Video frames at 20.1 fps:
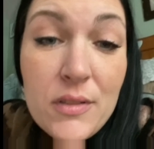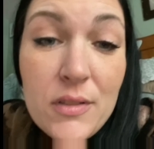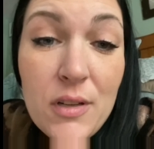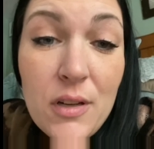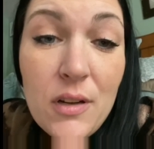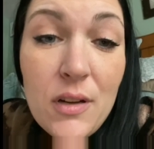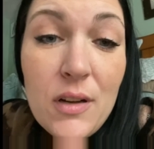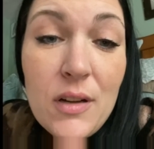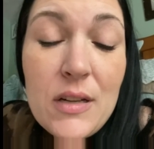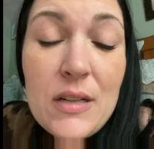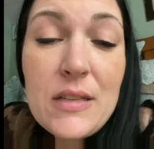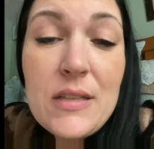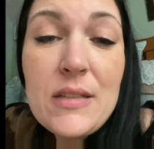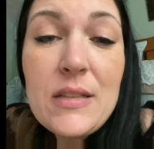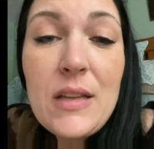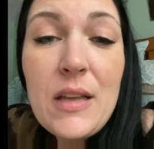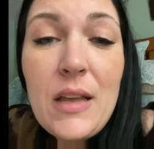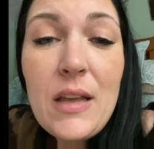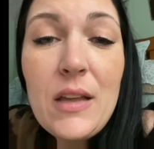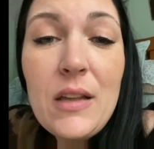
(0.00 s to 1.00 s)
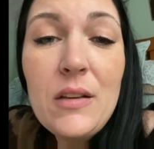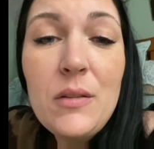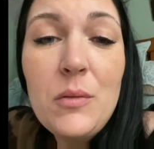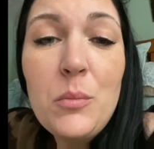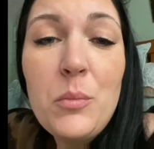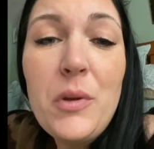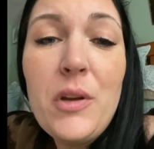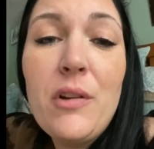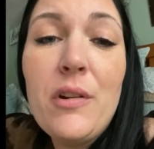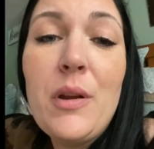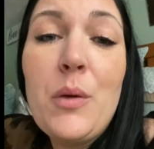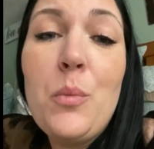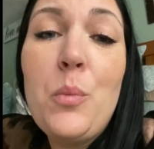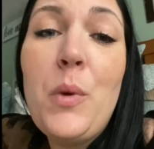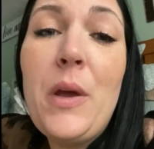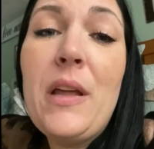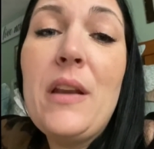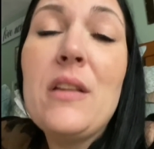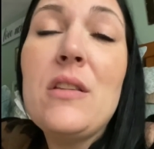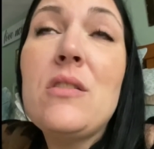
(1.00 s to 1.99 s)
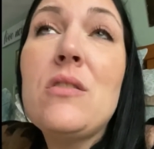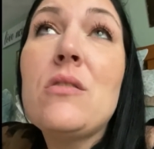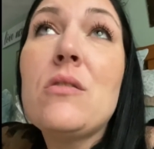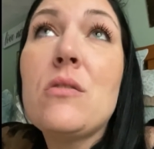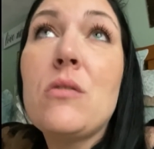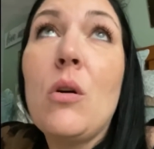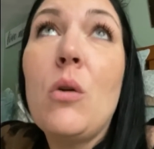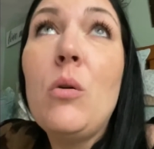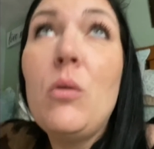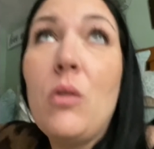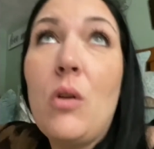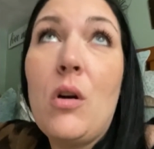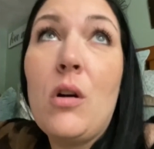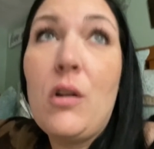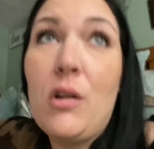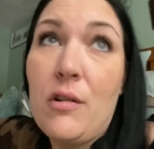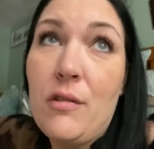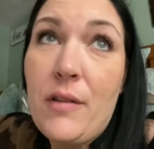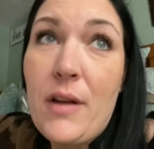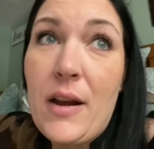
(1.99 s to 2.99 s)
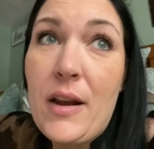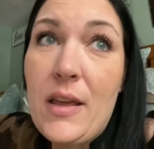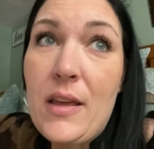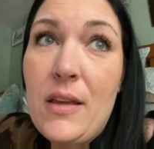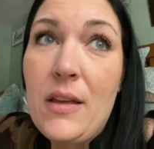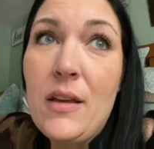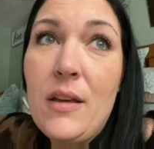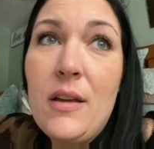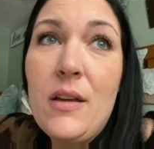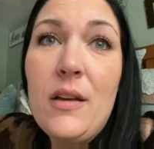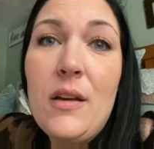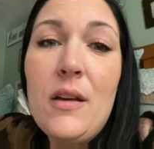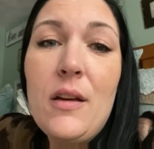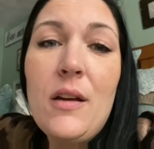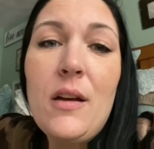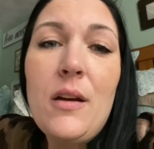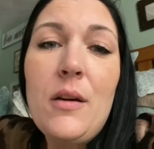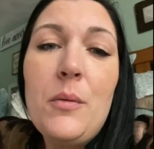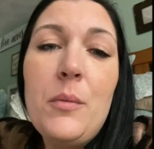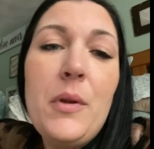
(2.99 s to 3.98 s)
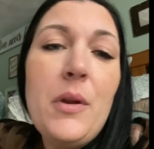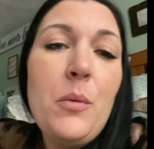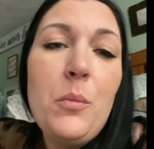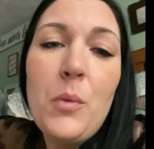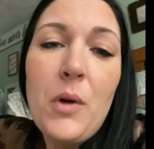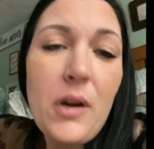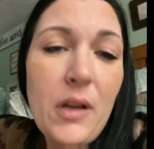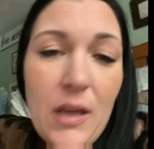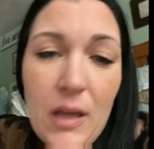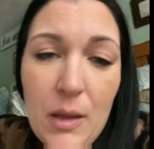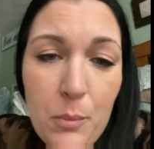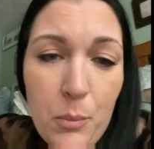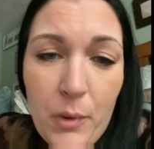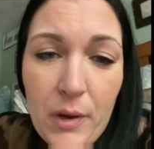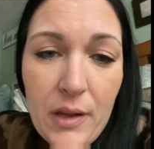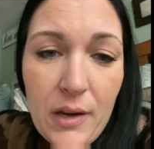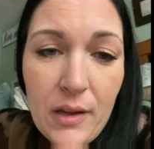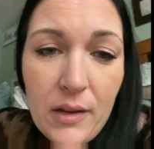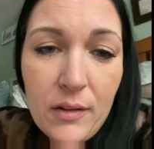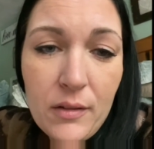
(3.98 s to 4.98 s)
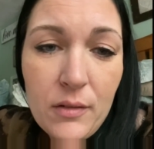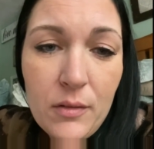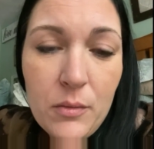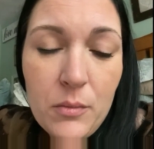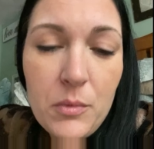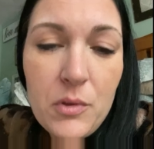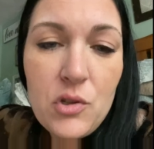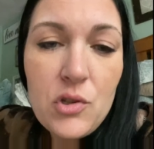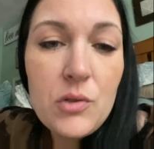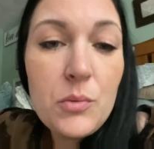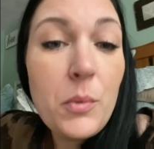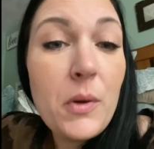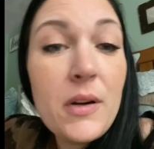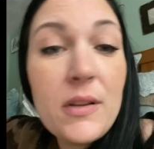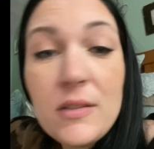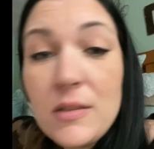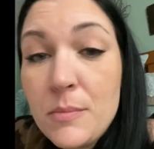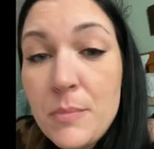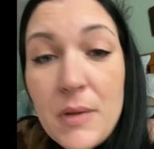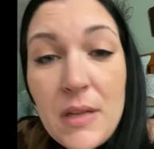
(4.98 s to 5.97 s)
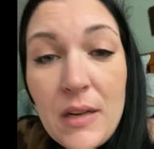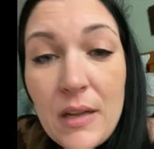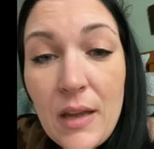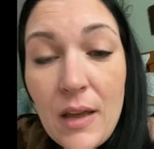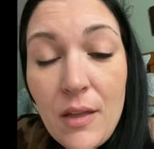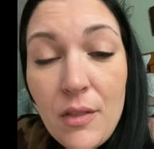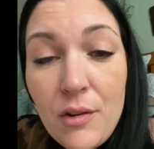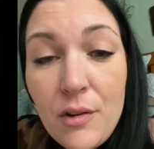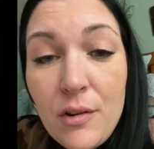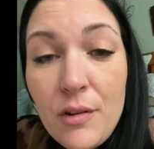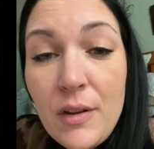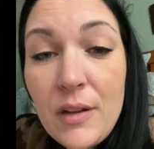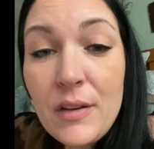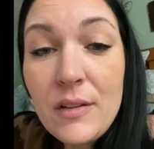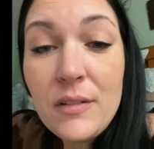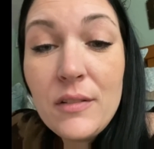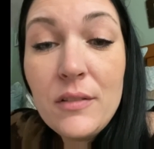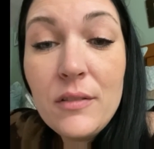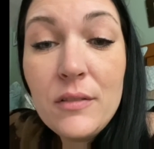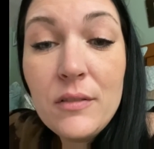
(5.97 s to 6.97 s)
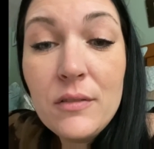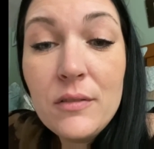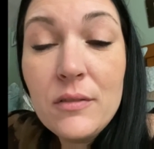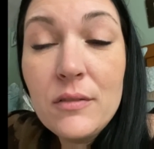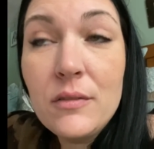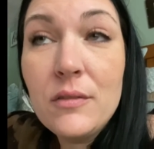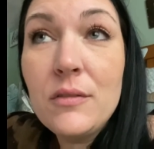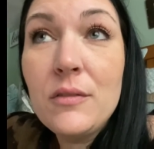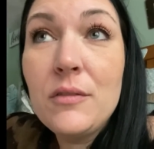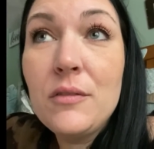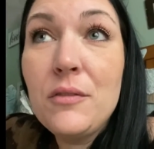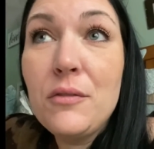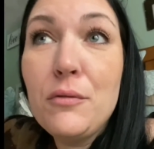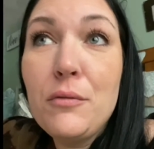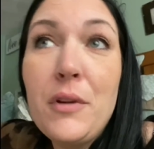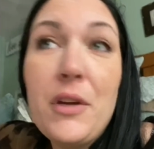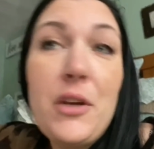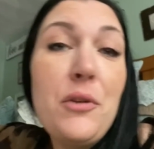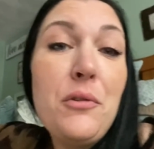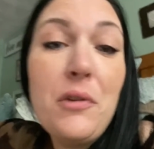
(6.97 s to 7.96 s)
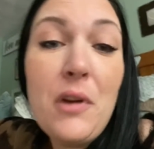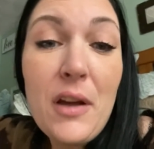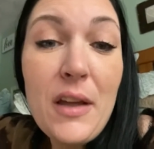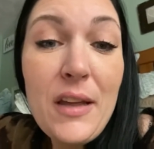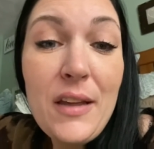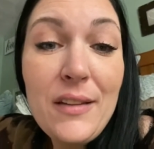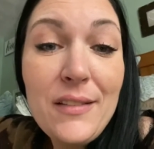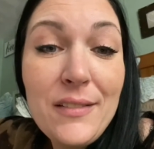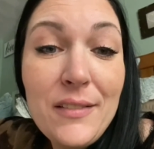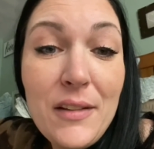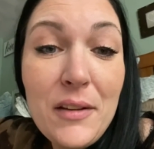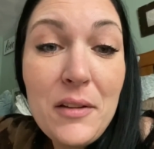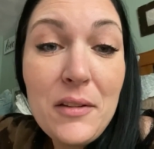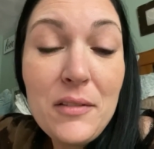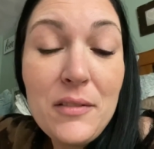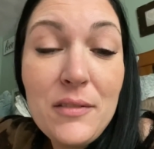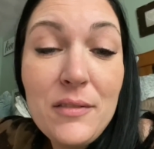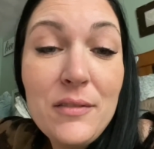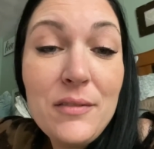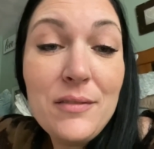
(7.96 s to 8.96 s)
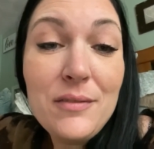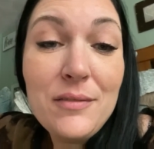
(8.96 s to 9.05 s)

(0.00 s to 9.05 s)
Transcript: to us and we already waited so long already. We didn't want to keep waiting. We just wanted to be together and reunite. And